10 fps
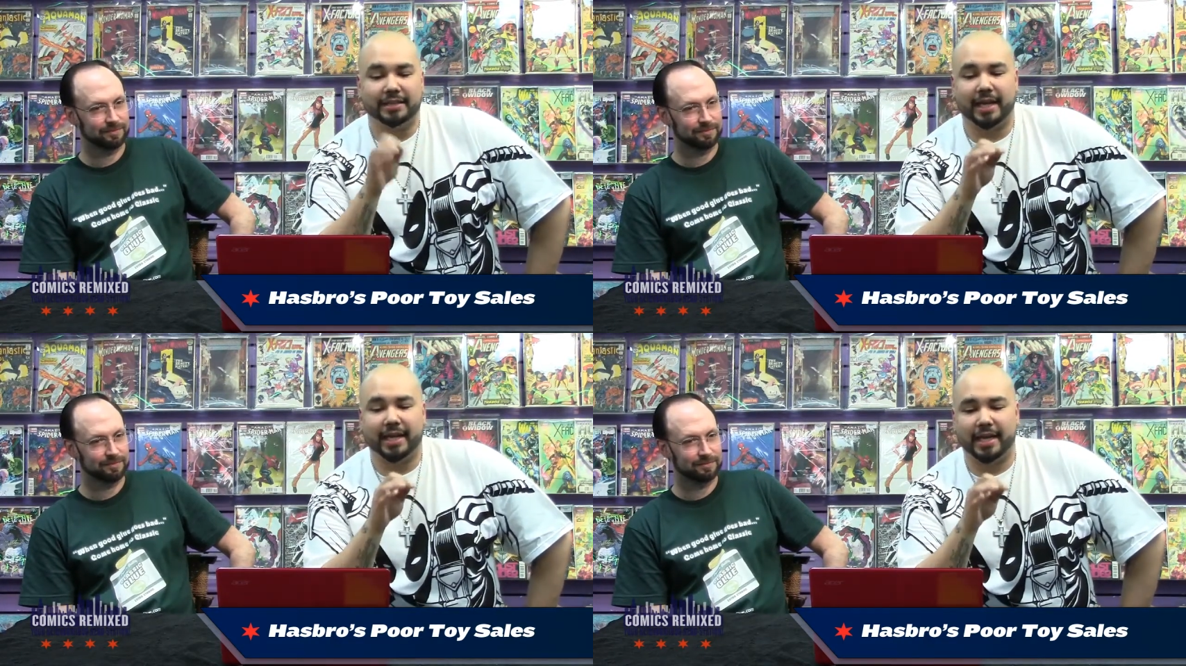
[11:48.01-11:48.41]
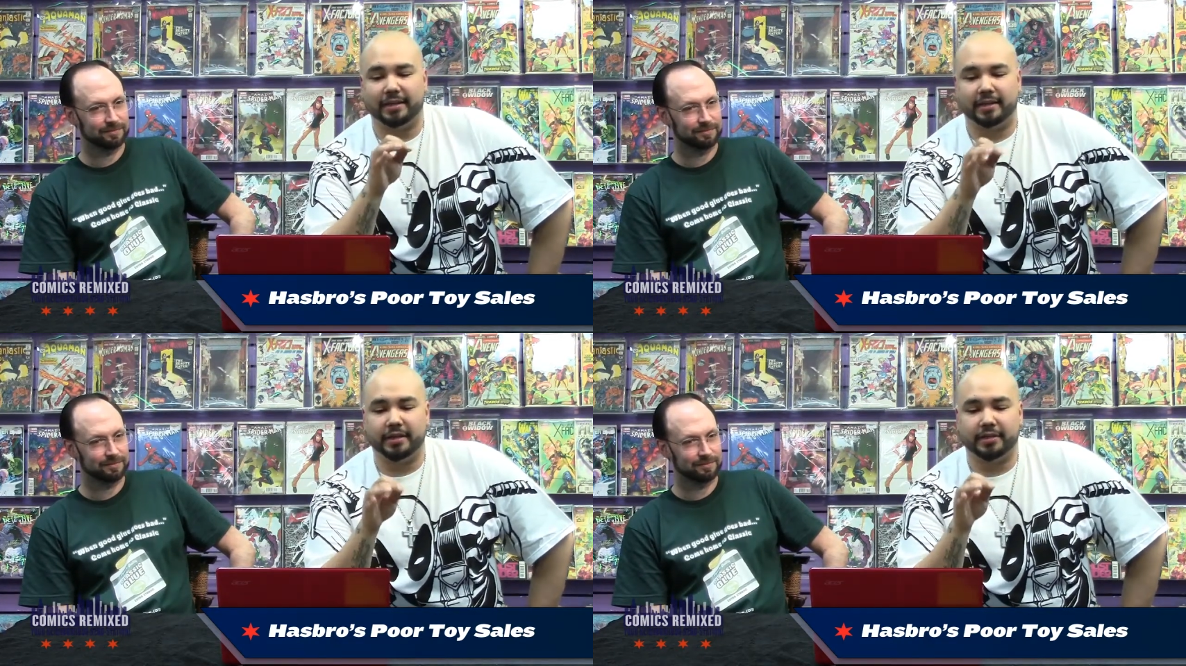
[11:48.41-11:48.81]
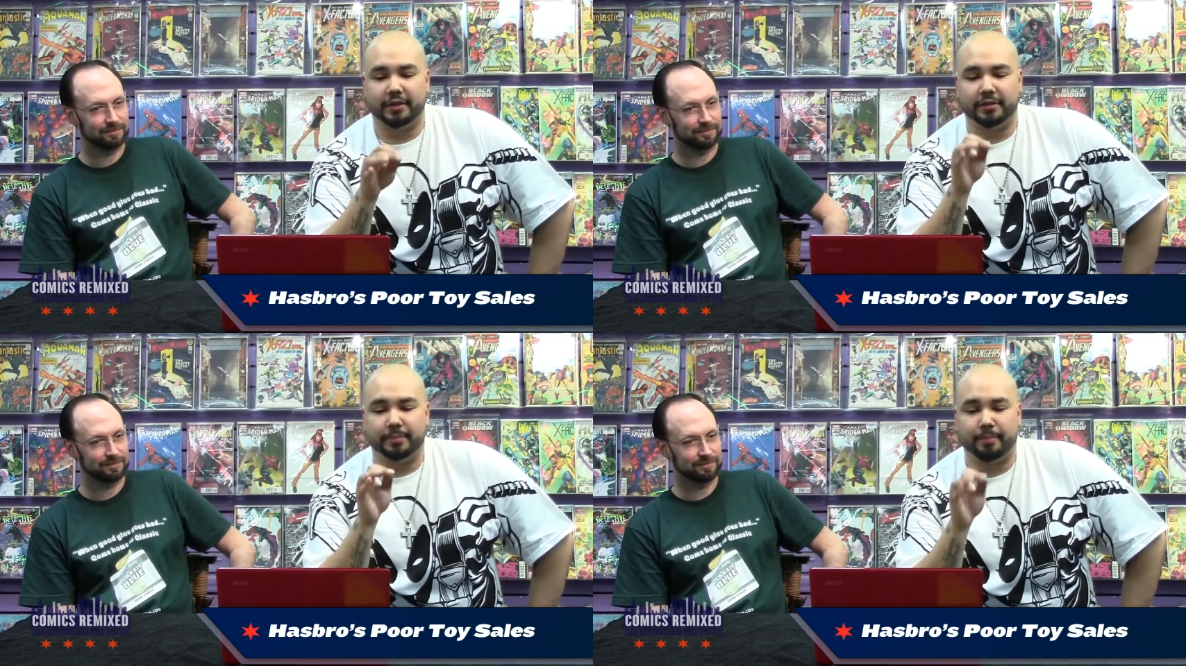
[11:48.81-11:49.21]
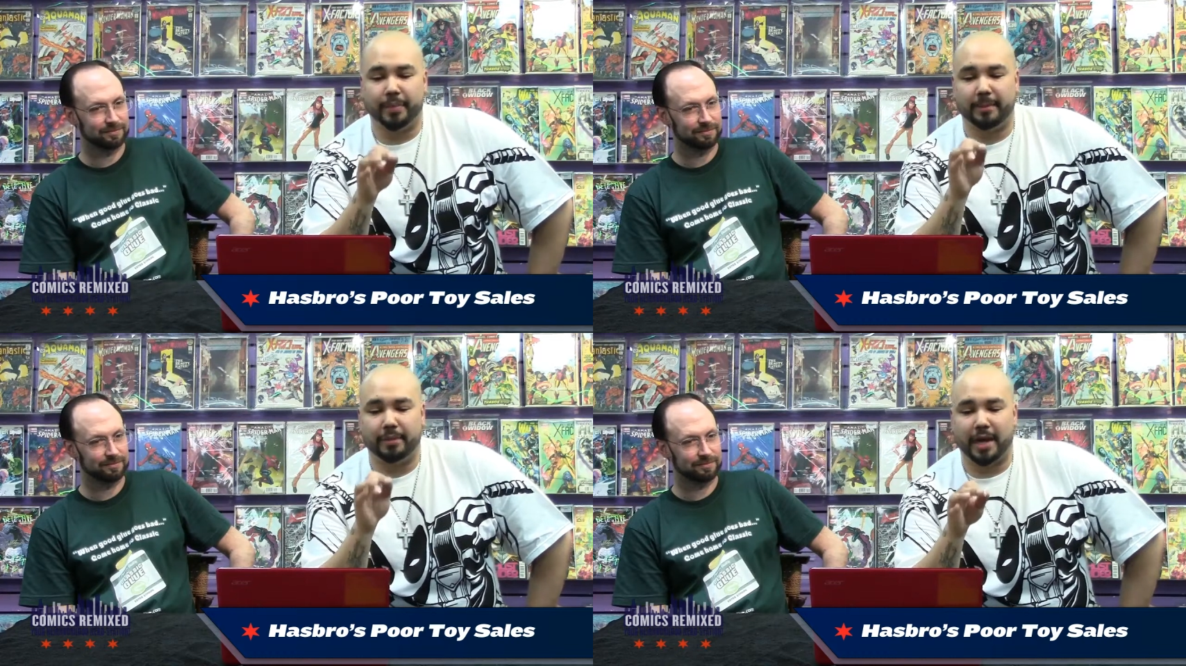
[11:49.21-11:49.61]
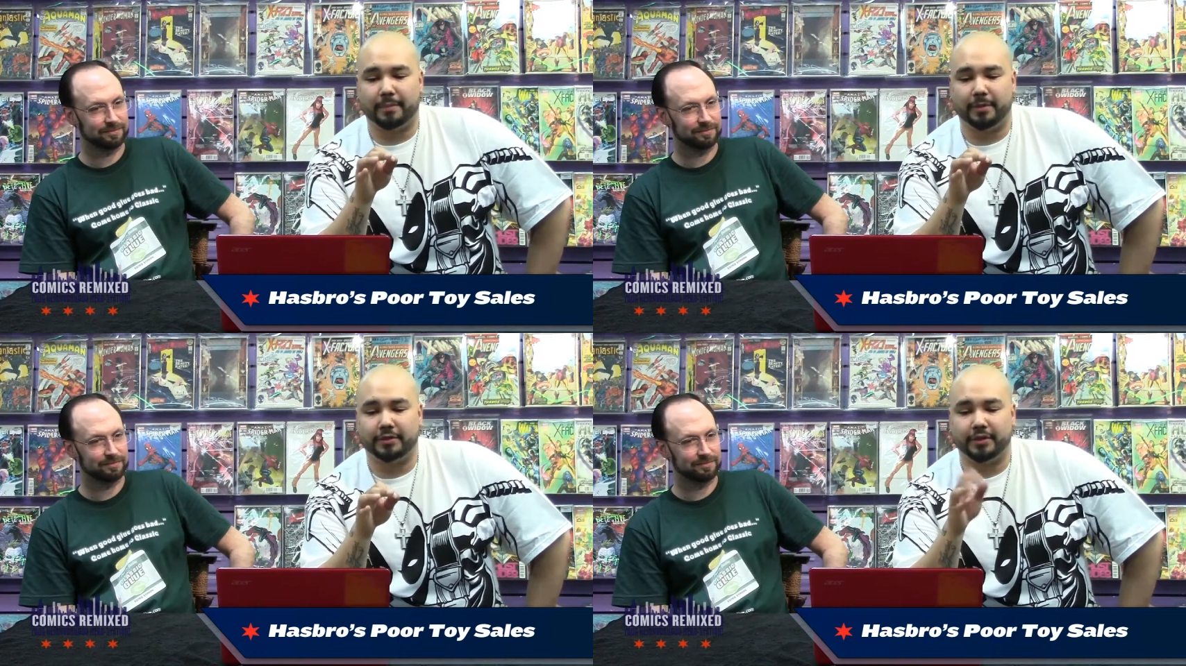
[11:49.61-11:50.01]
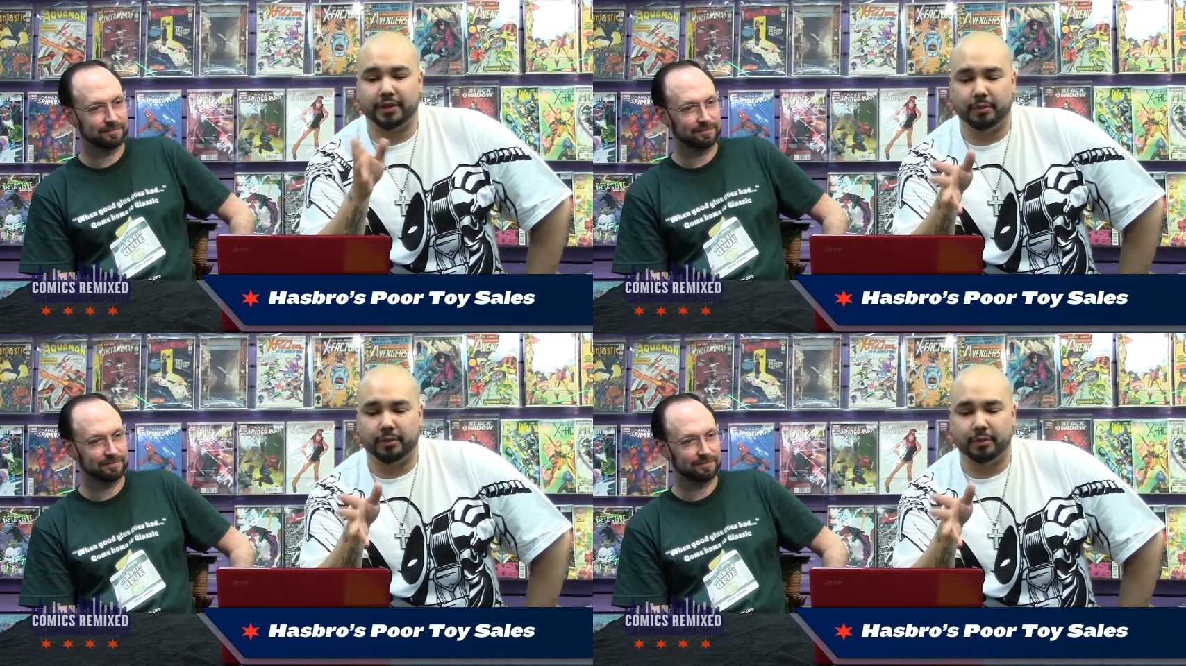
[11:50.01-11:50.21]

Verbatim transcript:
Speaker 1: dedicated to this year's big blockbusters at the